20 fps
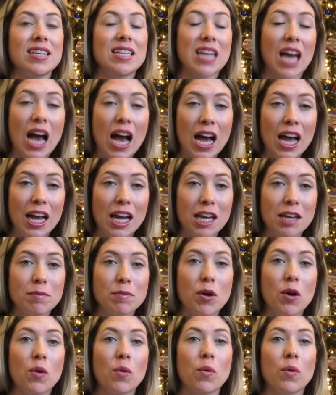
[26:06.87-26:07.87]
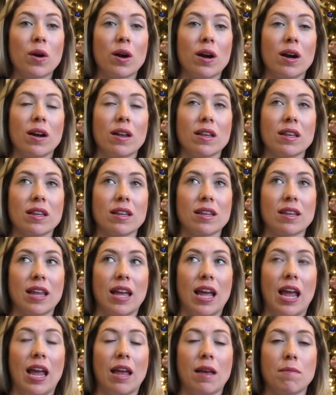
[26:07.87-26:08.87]
time or
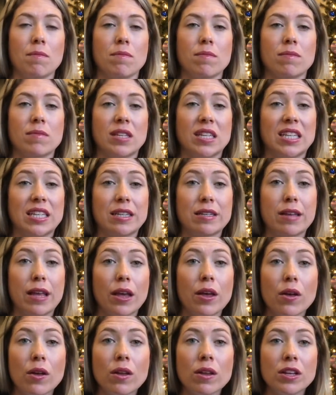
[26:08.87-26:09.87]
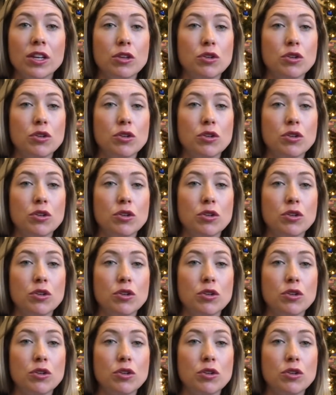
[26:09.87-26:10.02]
like skill.